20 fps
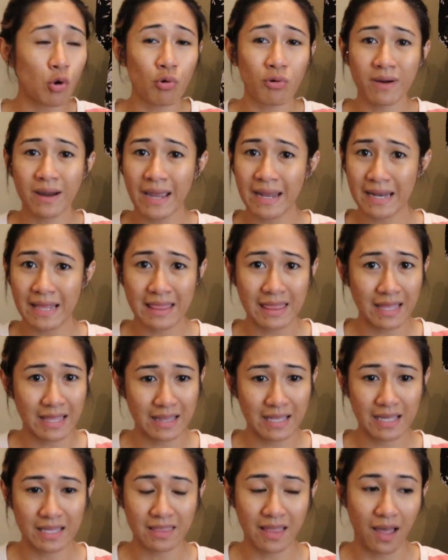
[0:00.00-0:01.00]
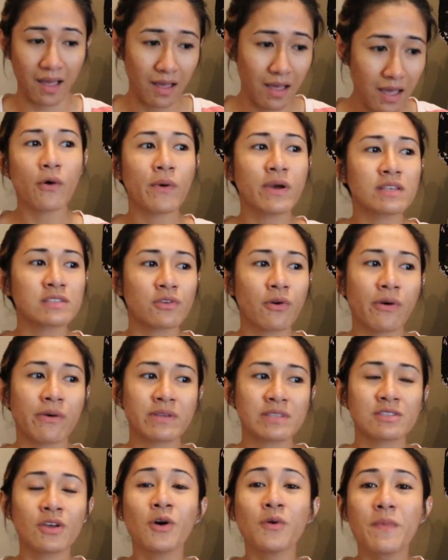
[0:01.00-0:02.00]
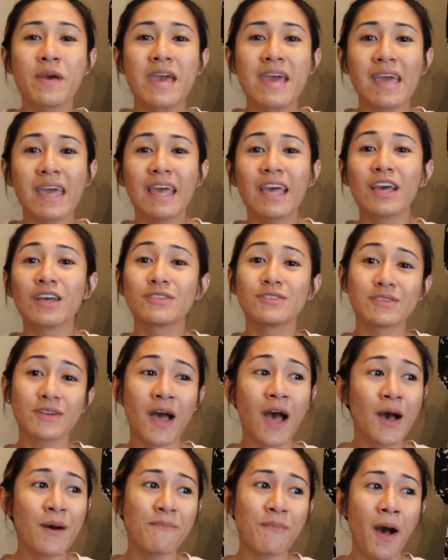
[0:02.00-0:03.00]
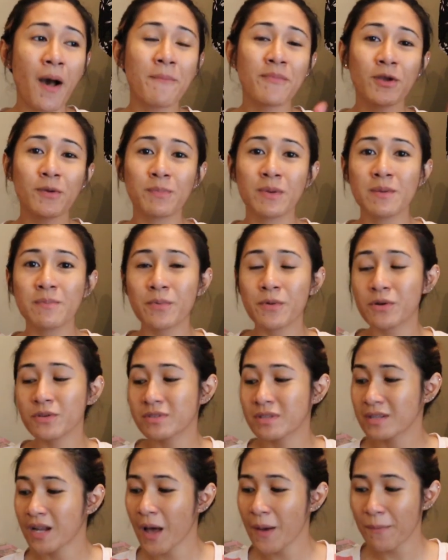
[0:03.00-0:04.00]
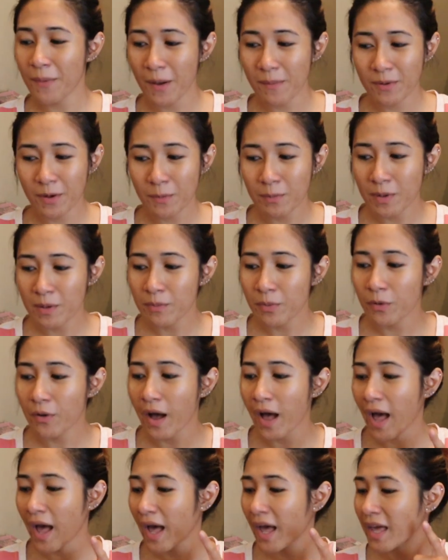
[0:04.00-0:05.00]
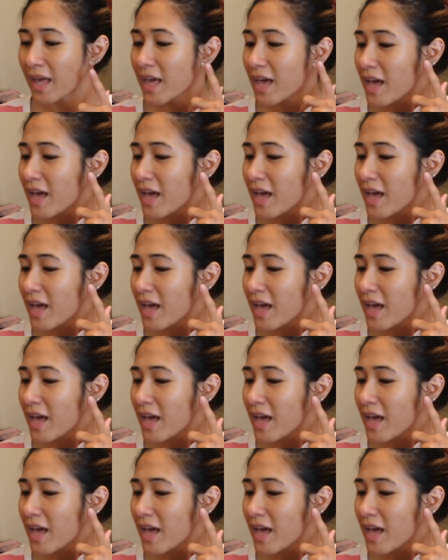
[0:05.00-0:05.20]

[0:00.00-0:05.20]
or anything like that. Always told me, do not pop your pimple, do not pop your pimple. I